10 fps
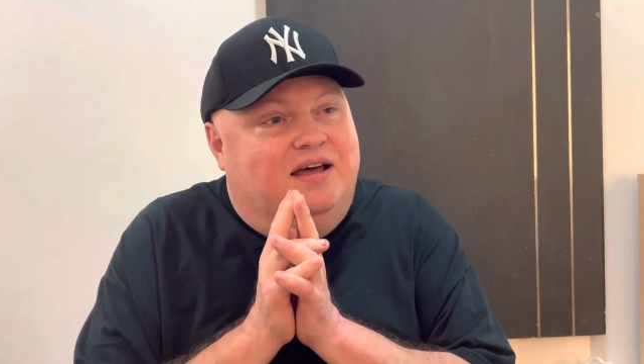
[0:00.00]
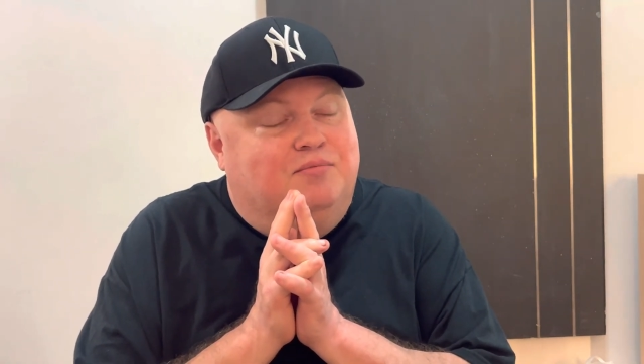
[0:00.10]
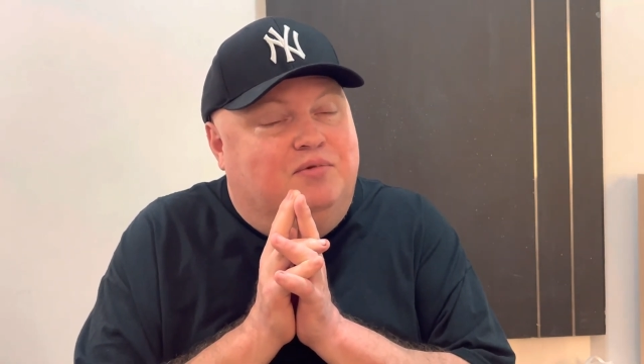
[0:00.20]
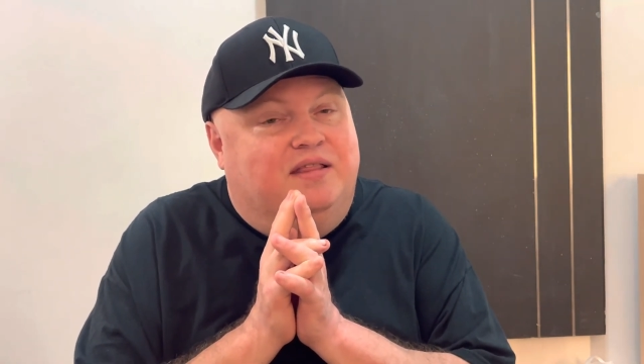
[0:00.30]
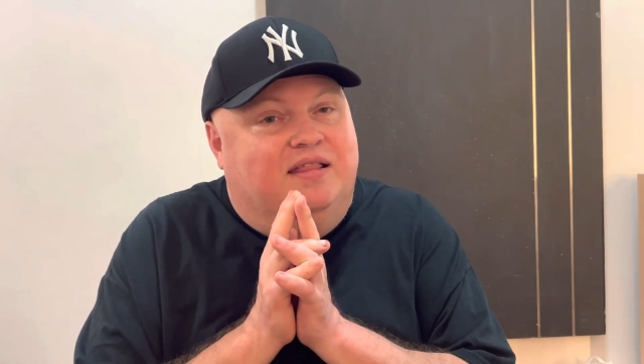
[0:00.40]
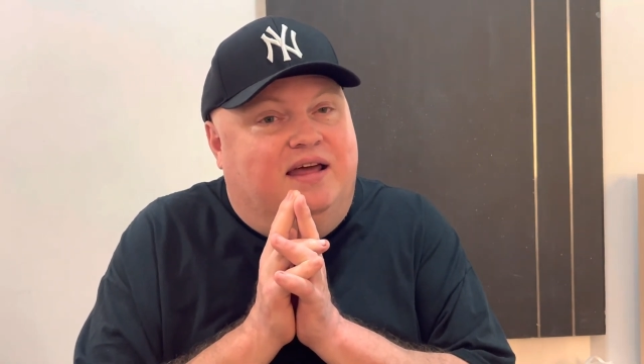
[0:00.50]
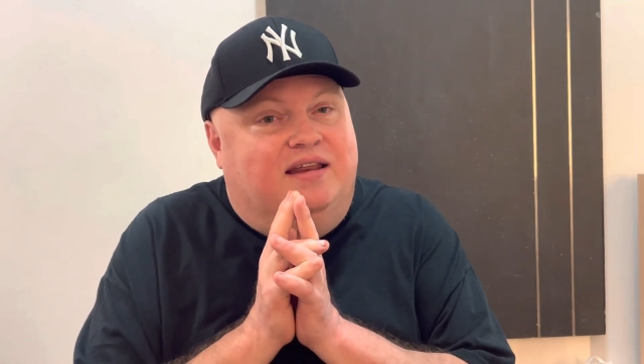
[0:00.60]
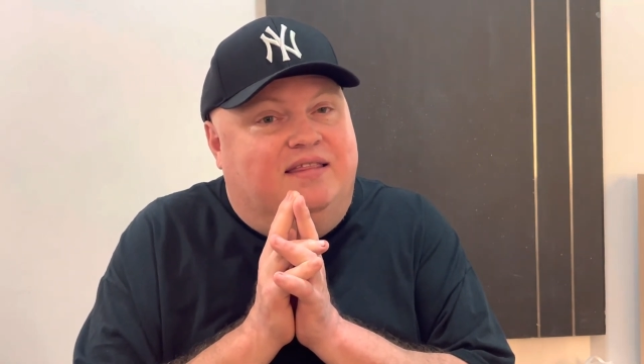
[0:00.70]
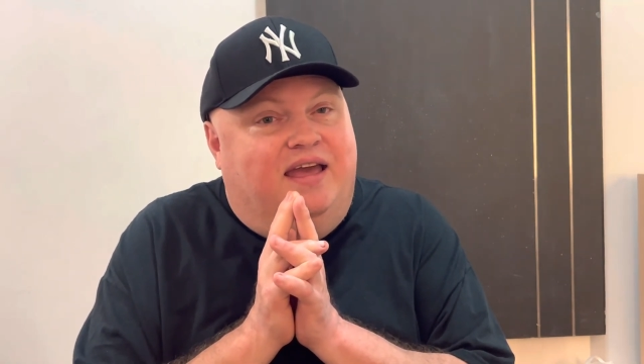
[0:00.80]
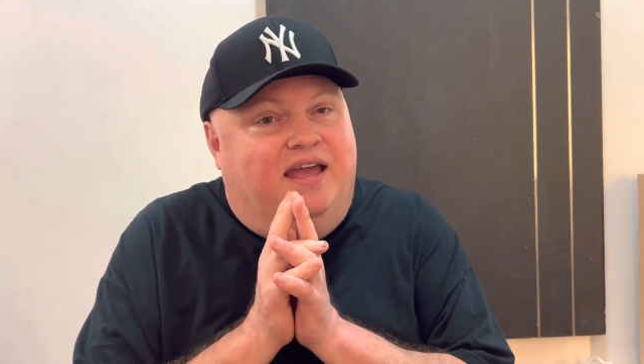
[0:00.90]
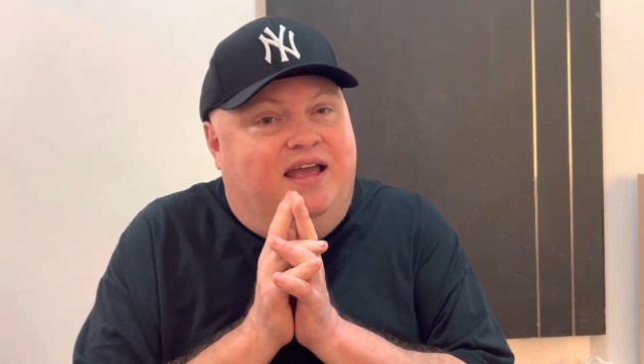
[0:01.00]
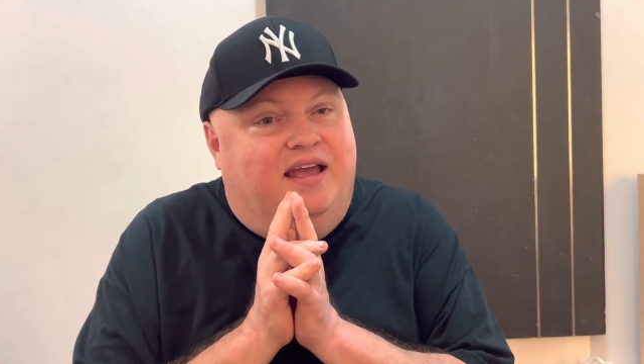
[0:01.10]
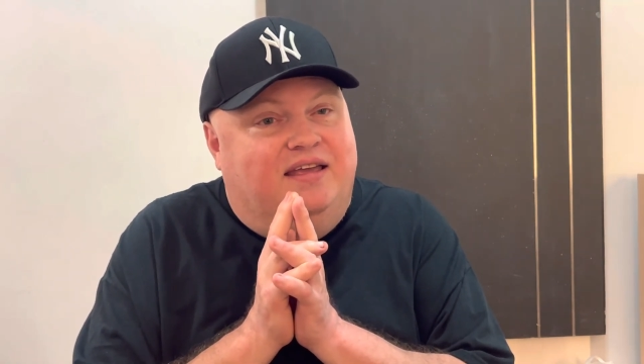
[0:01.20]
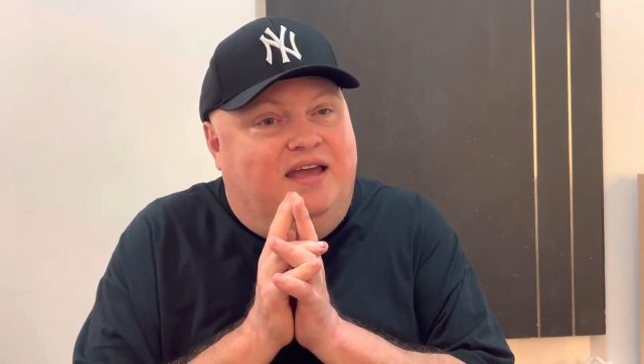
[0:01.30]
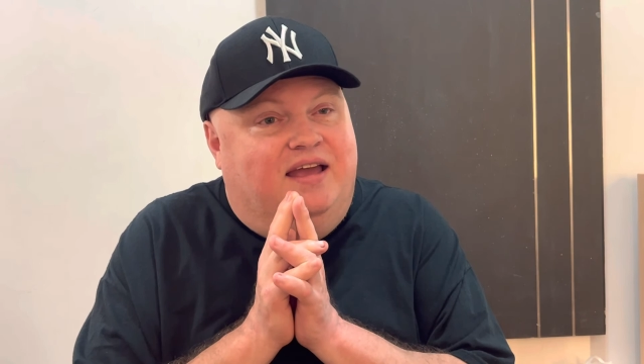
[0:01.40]
When letting the
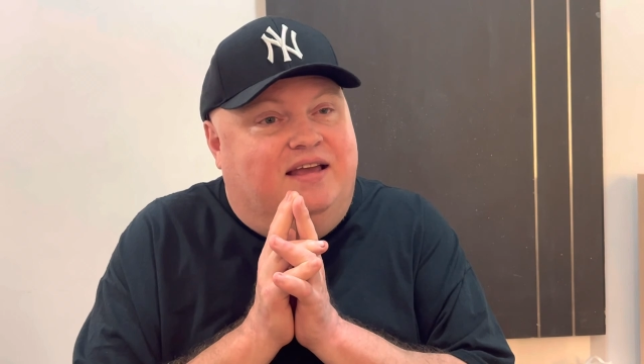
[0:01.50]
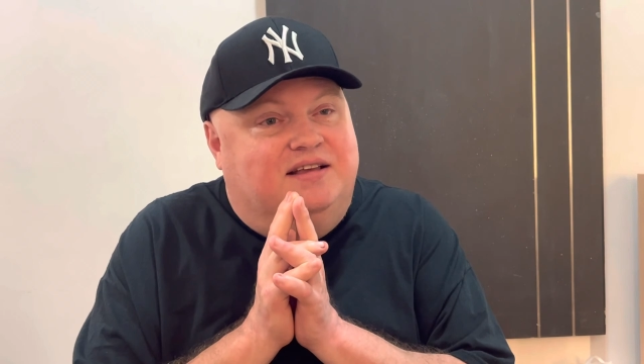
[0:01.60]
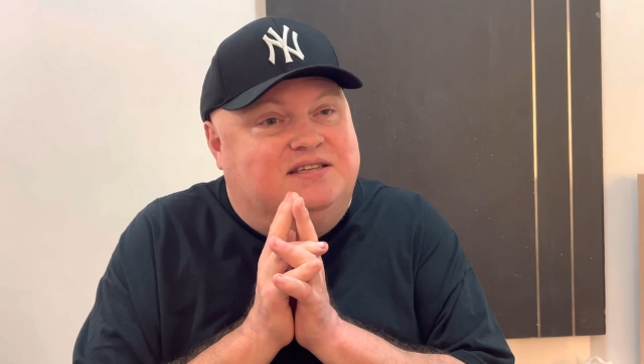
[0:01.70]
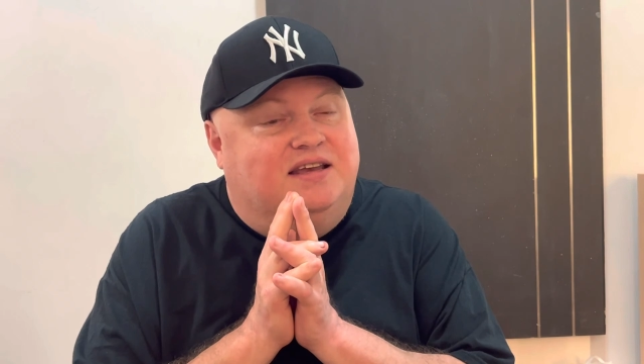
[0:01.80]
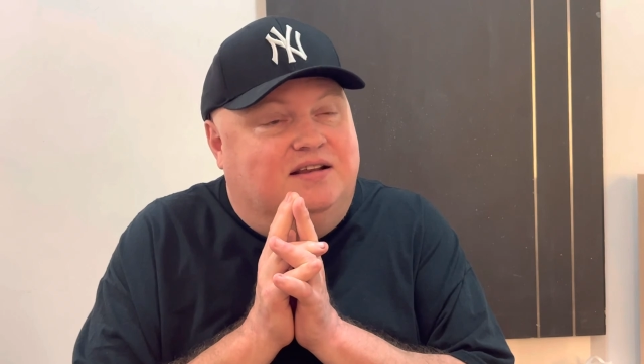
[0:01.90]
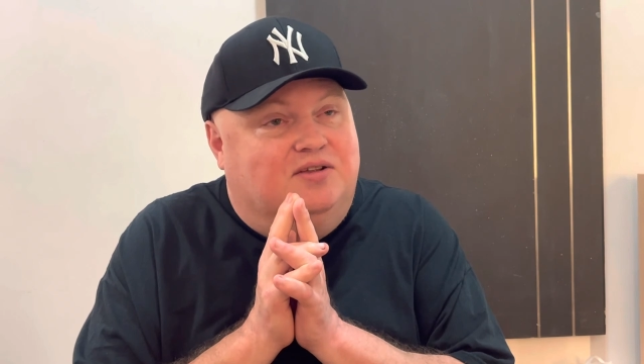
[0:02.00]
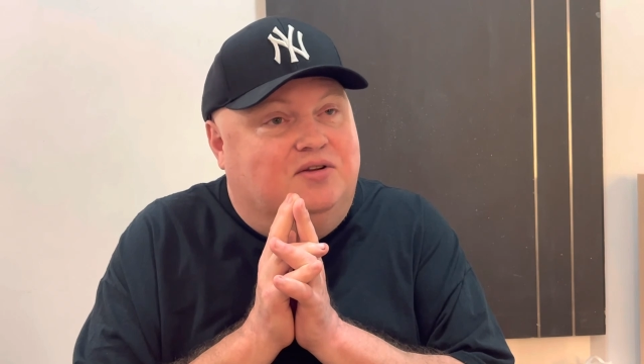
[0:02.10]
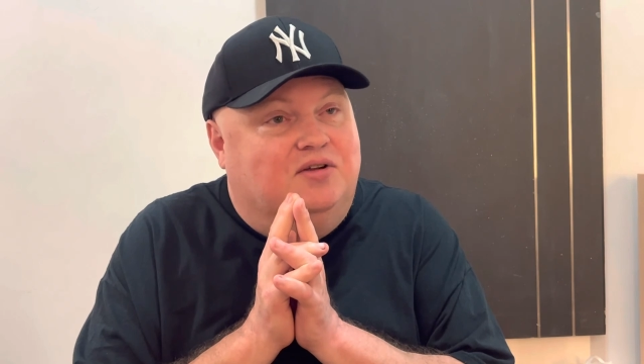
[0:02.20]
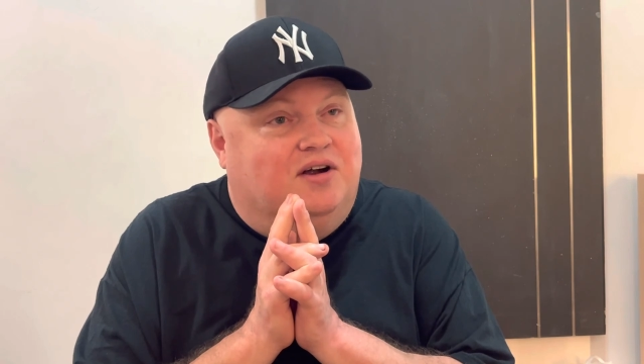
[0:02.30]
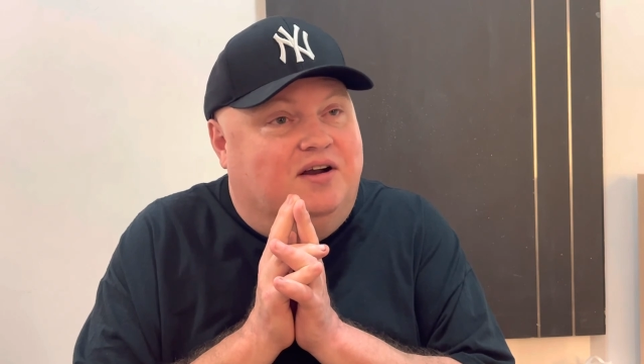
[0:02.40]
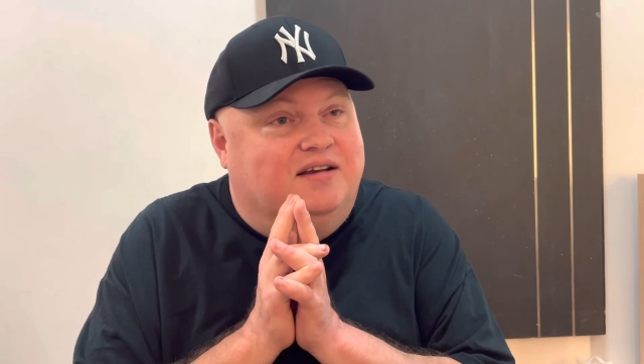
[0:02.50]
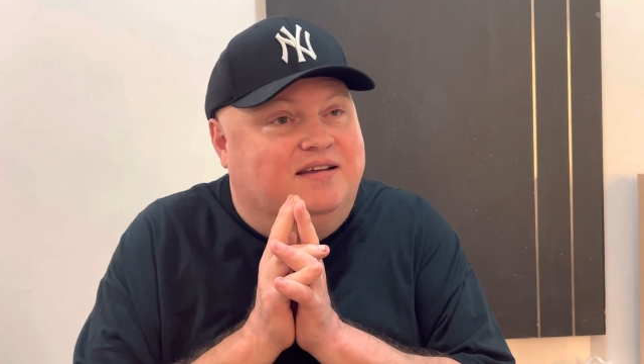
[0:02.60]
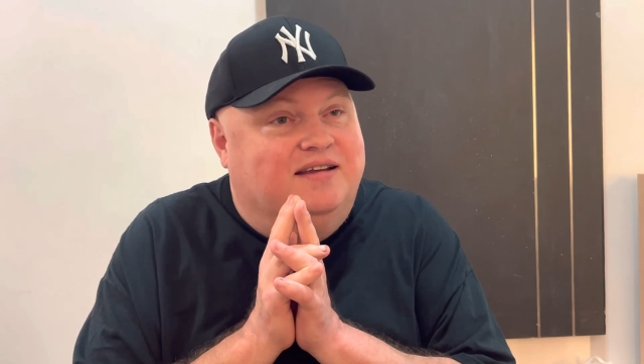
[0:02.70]
Yankees hit a little hard,